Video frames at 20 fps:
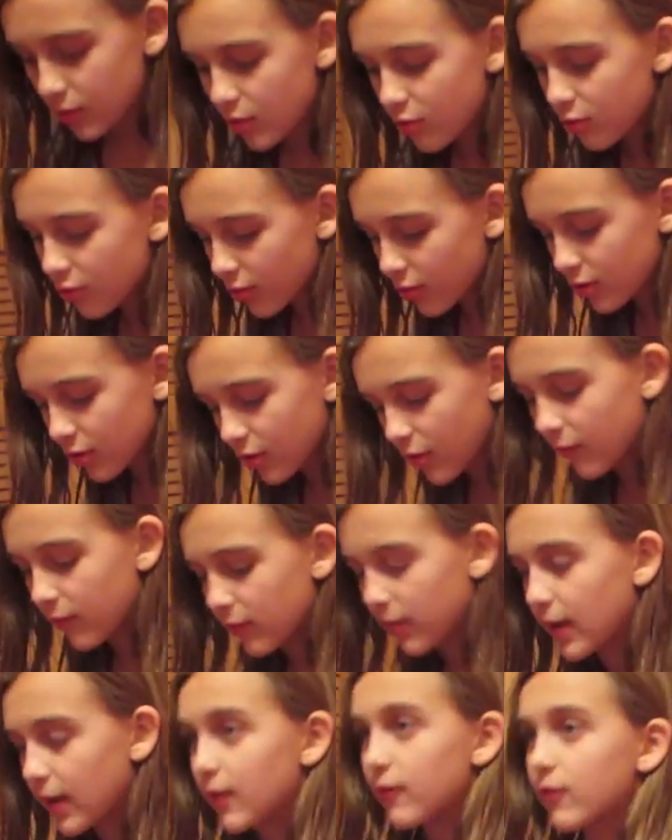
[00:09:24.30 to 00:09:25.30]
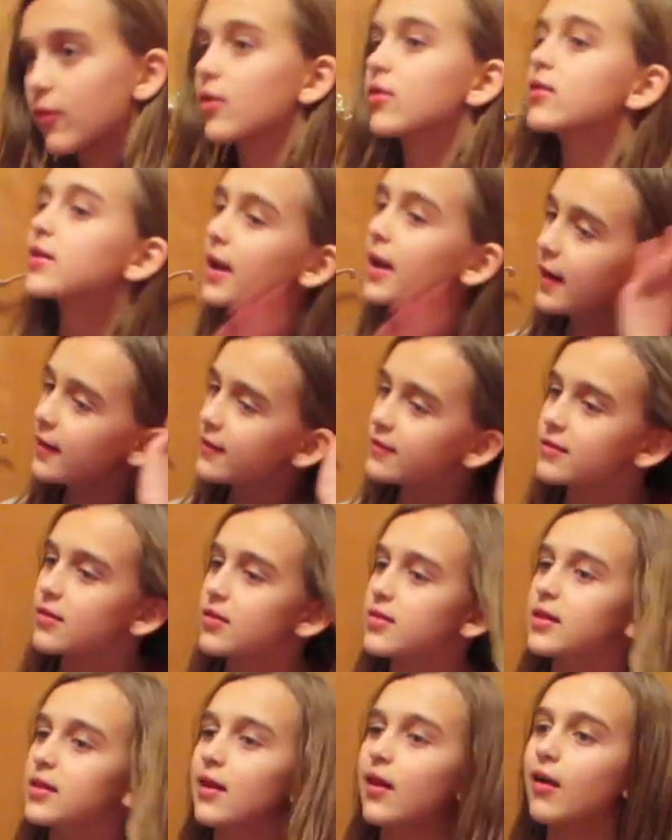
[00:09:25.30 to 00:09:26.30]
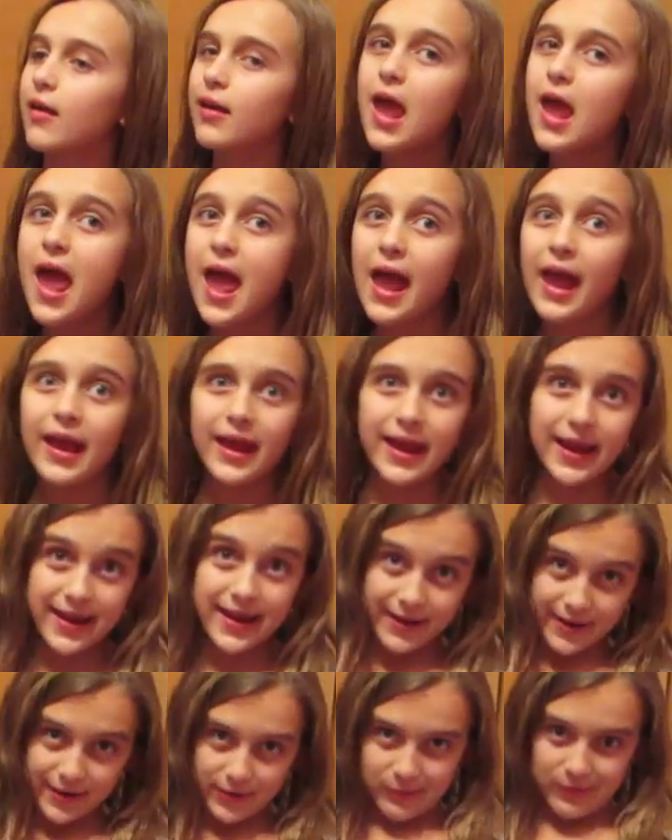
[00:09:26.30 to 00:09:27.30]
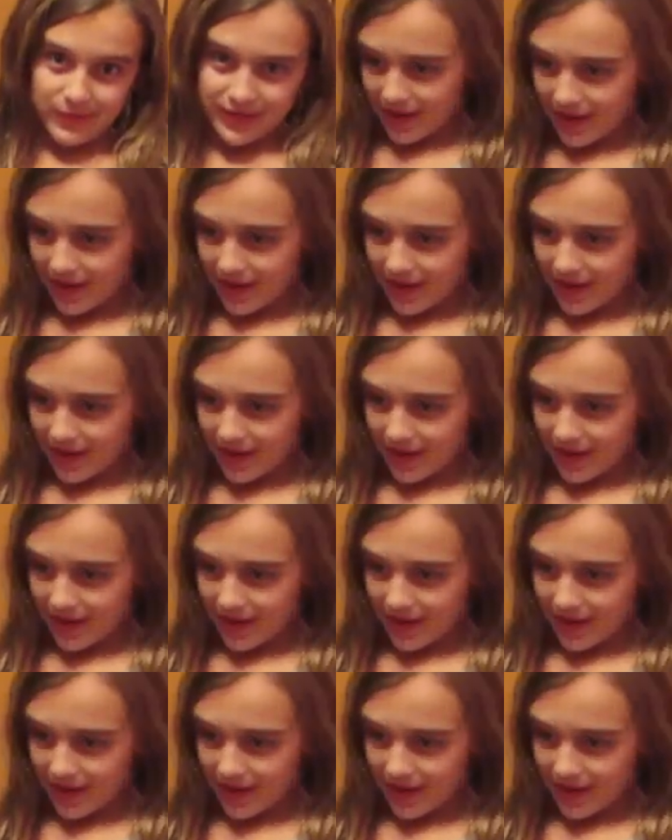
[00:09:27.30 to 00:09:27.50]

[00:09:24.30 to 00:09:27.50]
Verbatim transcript: corner over there for his cage to sit on. And we